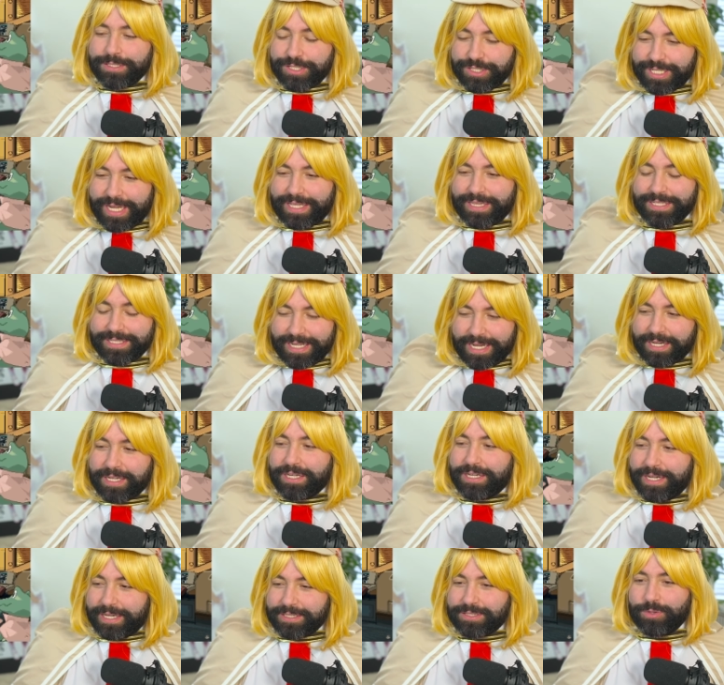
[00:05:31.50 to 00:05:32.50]
She sang this at
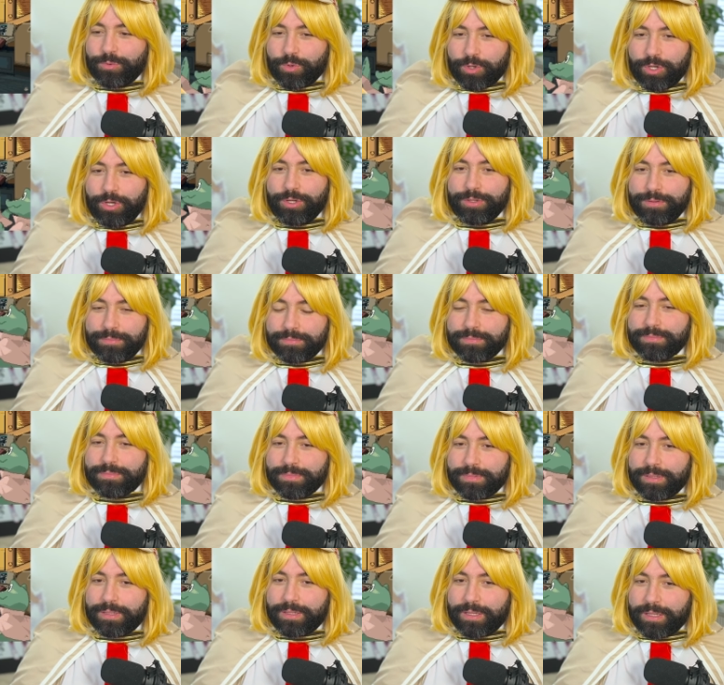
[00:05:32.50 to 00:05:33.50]
Connect the World.
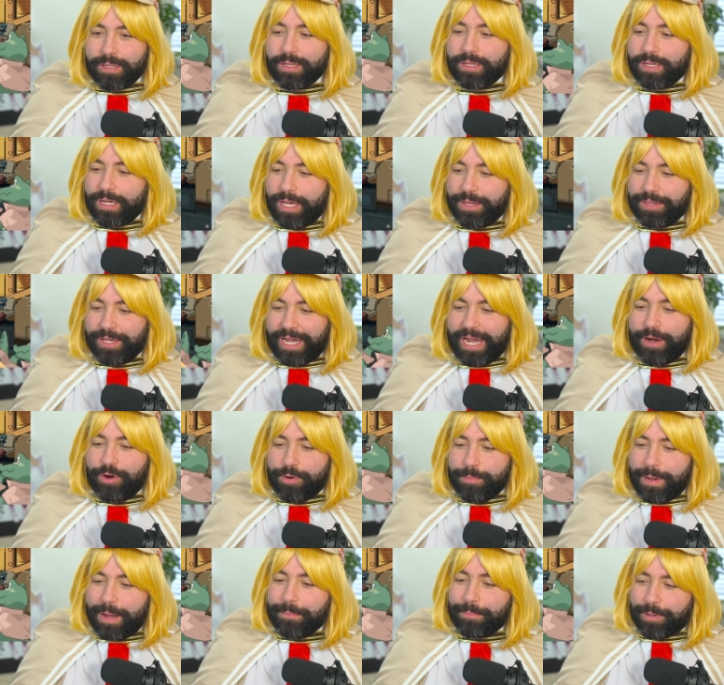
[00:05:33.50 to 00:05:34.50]
I think I
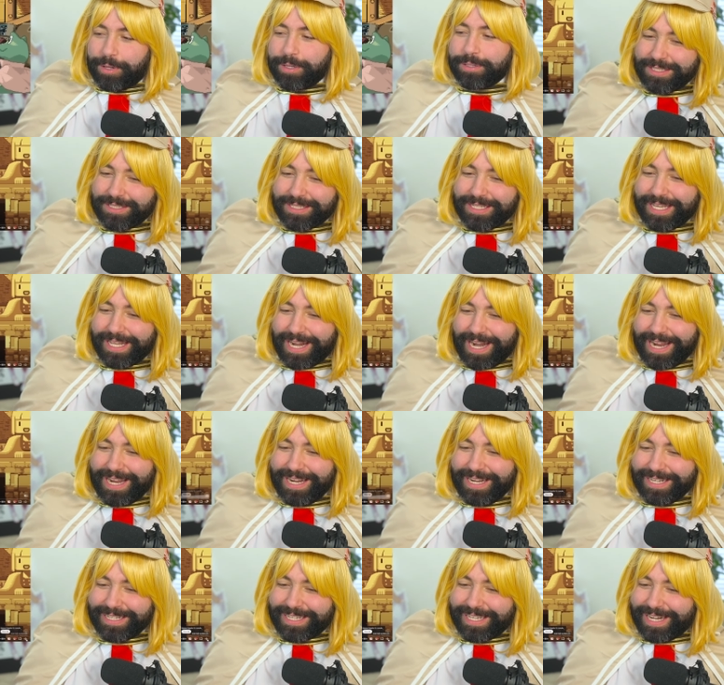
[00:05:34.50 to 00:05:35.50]
remember. Can
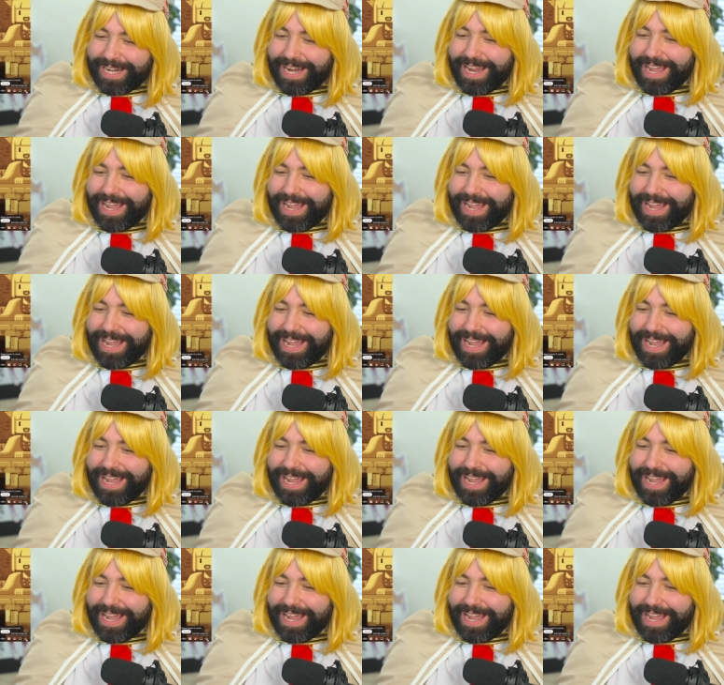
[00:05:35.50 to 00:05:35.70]
I can I